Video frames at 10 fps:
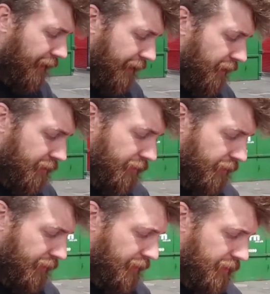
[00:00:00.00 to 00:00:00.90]
Yeah, I don't
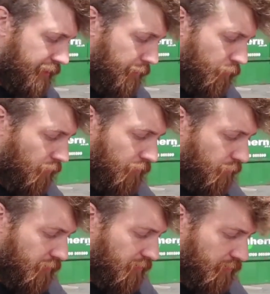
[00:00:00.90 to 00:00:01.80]
think it needs any more lock
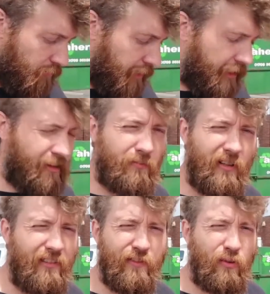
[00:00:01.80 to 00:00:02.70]
mods. It's already at
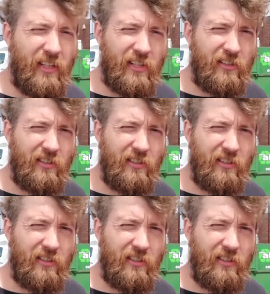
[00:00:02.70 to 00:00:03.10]
like 40-ish